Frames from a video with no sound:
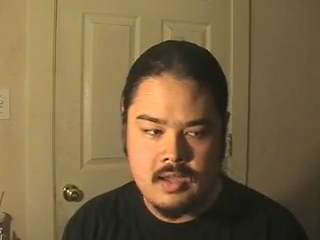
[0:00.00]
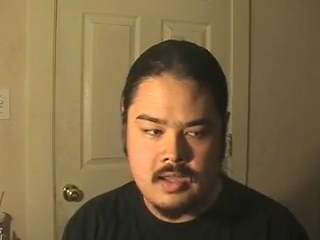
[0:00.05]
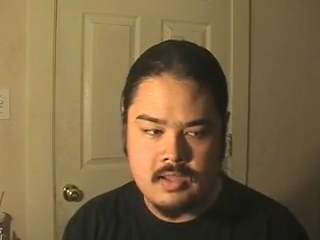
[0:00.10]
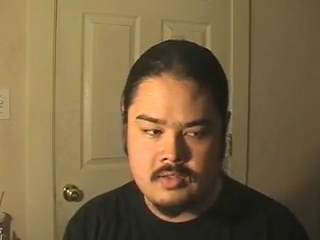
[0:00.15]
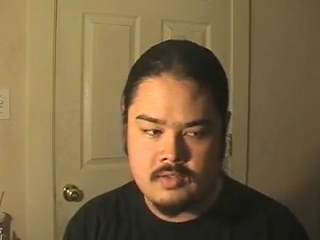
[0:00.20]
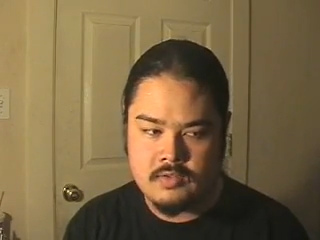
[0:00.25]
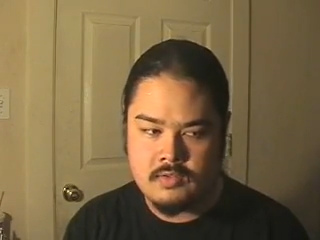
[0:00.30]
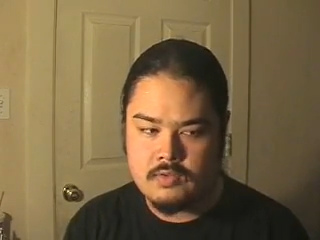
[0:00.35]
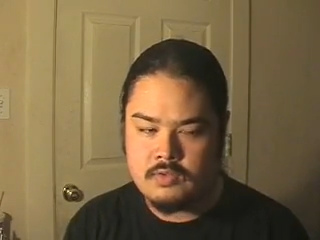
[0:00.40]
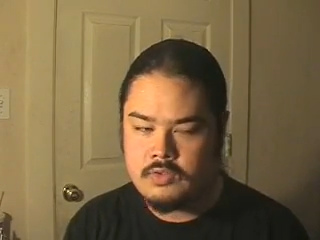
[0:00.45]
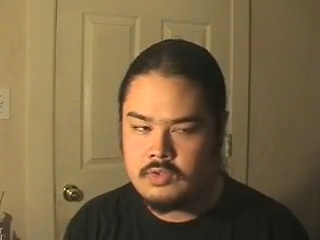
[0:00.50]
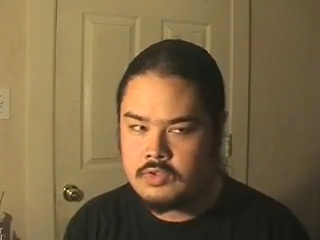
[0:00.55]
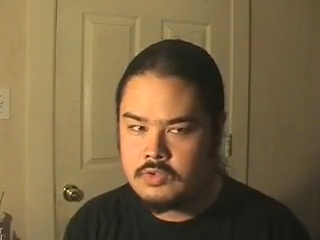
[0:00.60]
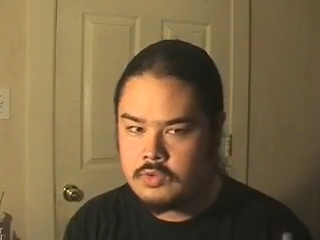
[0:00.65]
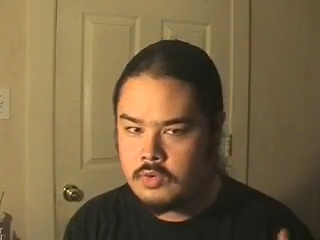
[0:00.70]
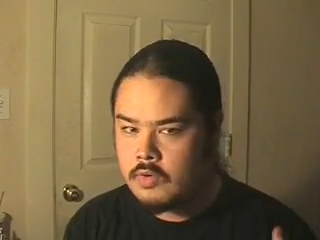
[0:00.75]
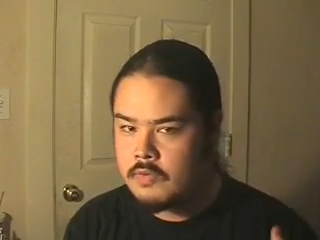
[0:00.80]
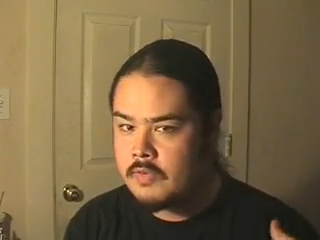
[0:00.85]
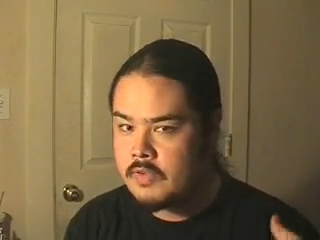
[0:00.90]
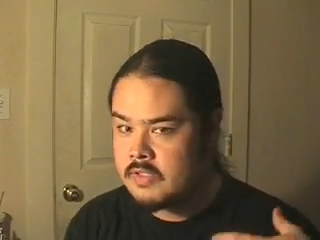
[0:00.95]
it's
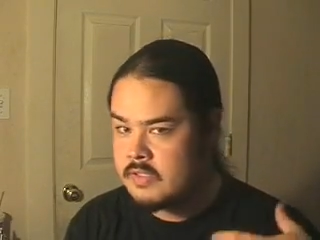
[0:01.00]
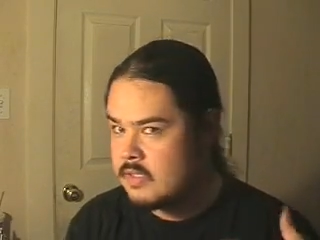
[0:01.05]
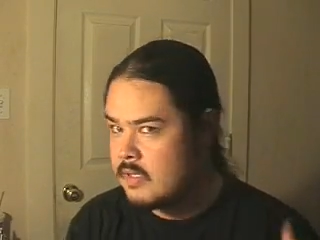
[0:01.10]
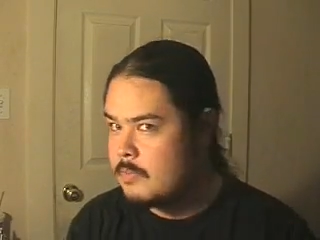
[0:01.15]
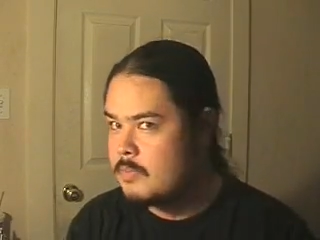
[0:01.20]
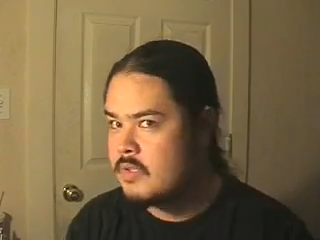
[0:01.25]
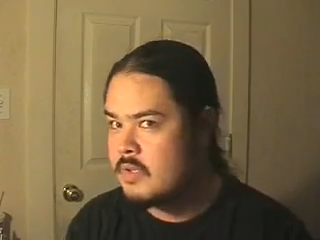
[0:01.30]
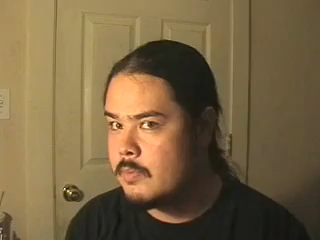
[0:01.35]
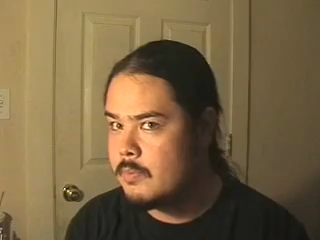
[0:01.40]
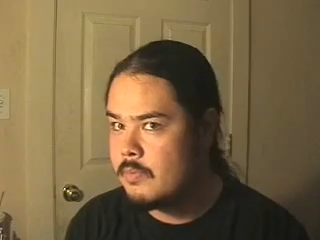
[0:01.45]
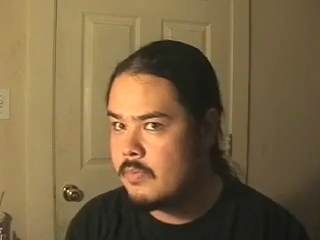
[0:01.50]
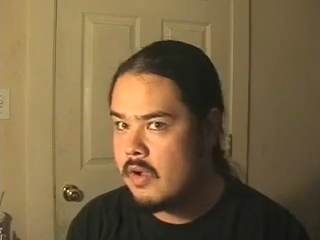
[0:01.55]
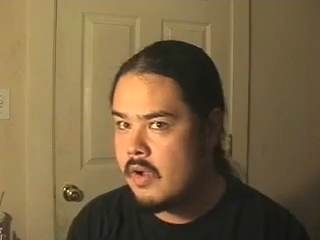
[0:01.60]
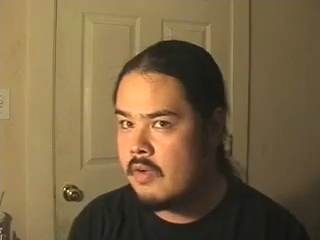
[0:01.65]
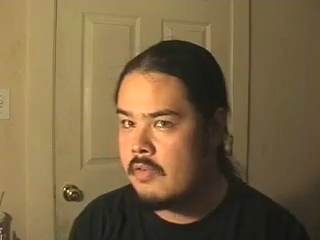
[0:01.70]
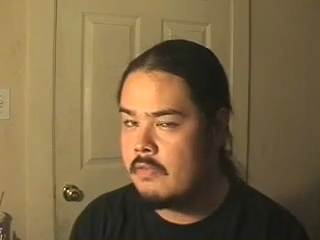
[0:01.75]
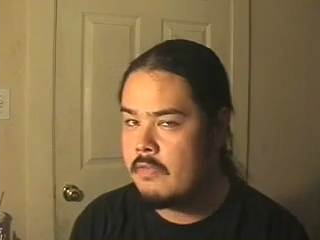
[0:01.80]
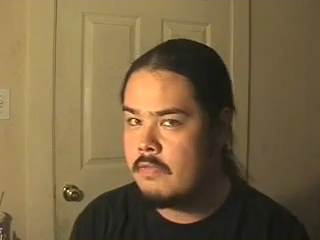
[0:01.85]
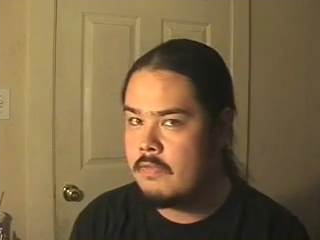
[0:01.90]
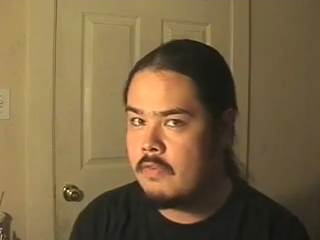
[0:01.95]
just sort of a symptom
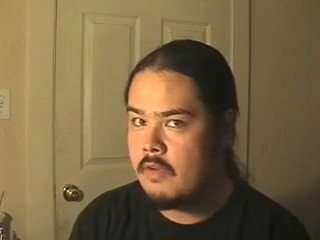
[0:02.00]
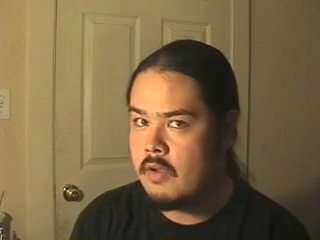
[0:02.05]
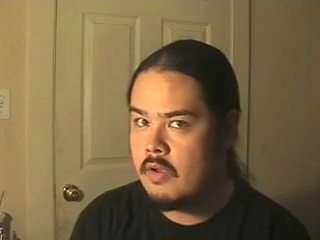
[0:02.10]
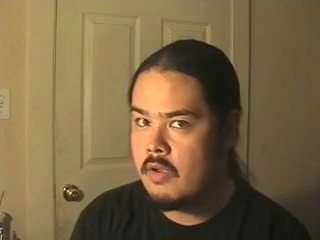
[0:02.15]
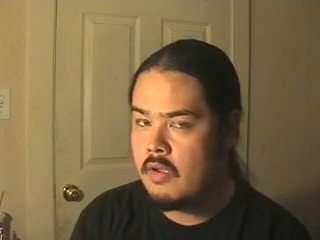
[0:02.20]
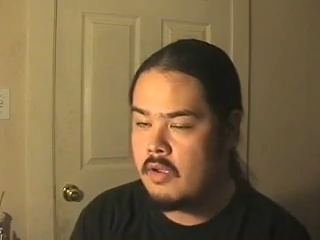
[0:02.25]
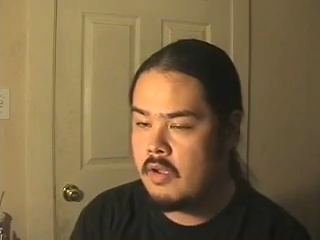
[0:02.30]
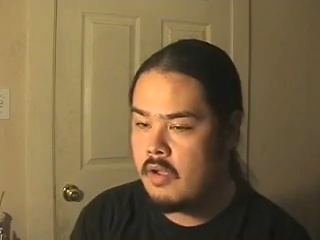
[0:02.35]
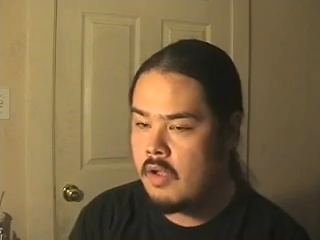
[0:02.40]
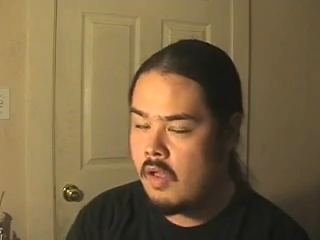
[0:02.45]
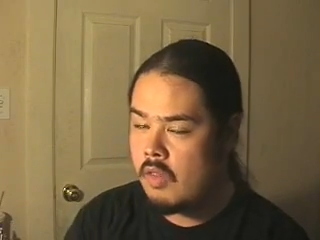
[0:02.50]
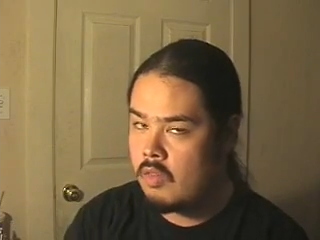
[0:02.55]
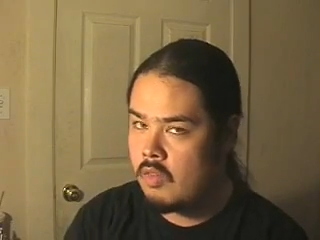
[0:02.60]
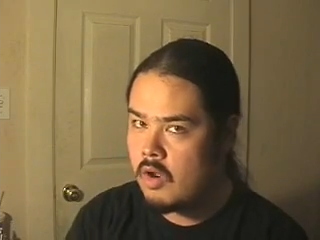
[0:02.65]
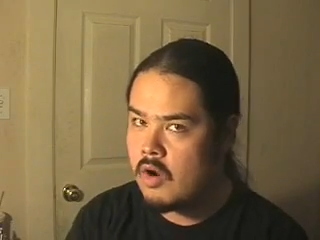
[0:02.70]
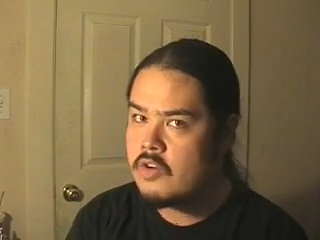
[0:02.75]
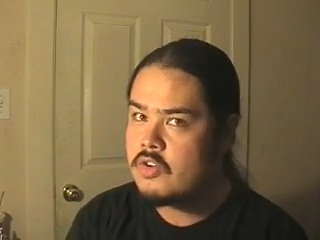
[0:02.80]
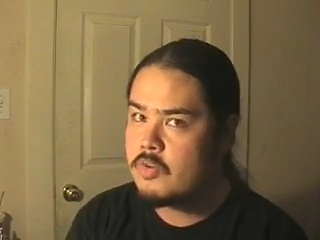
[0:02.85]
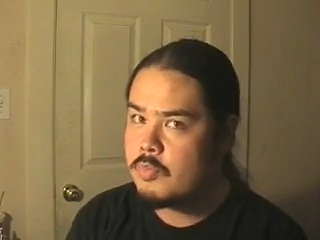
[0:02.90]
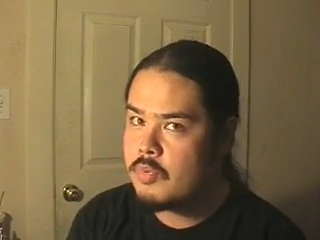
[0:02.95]
of a
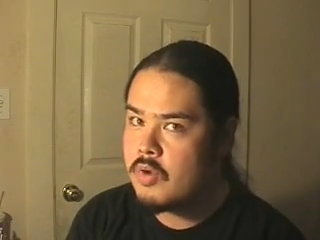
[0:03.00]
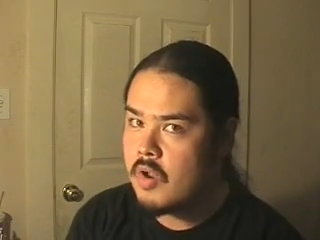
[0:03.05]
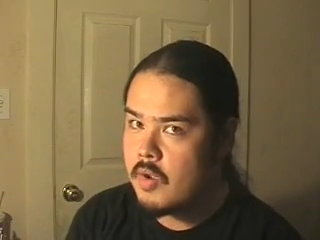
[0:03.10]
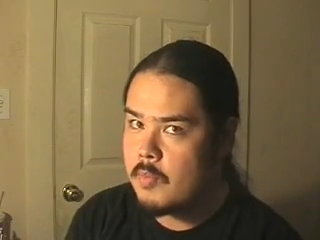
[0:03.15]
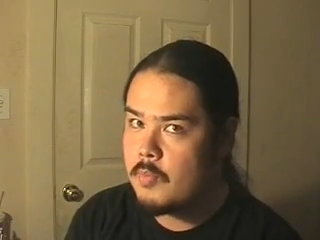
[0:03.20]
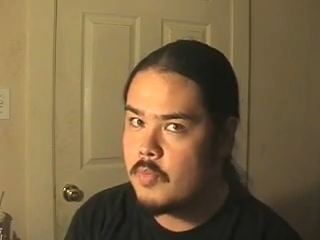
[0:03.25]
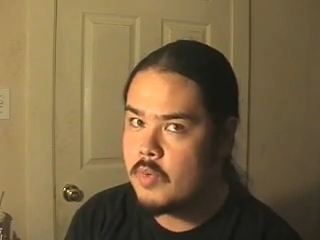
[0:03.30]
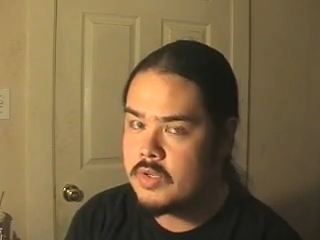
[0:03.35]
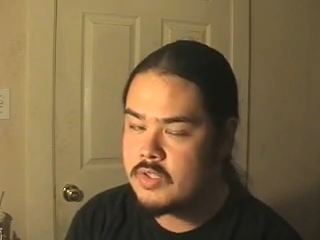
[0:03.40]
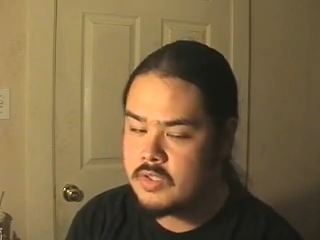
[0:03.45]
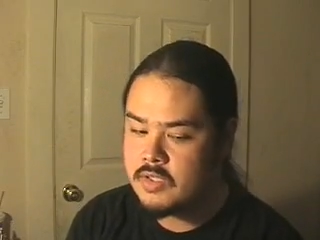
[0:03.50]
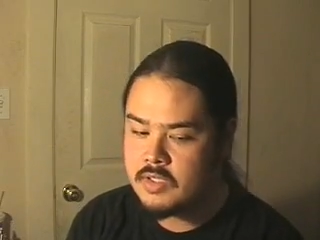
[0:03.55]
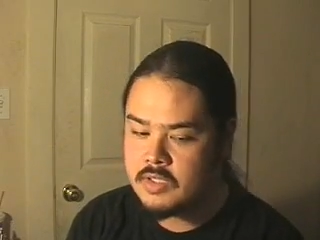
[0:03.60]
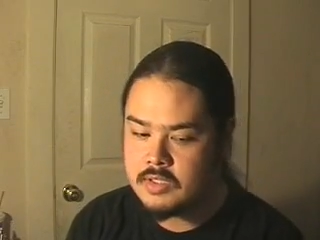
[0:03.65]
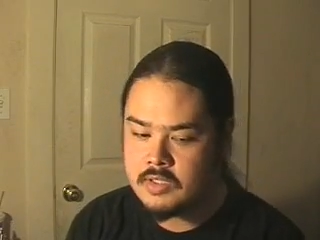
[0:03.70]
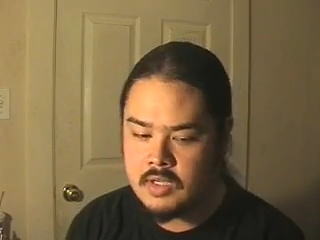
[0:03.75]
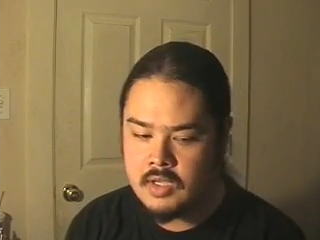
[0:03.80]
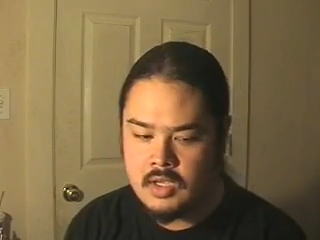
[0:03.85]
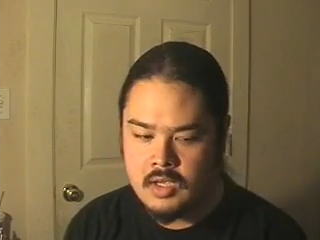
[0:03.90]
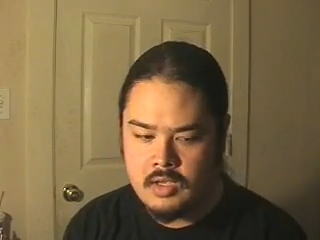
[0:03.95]
larger problem, which
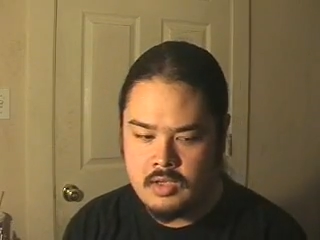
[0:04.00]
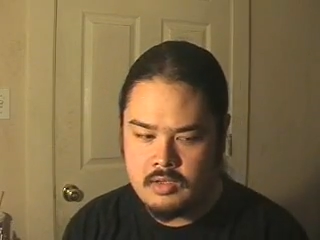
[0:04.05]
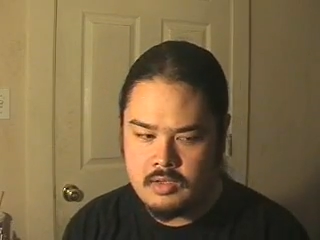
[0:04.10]
is,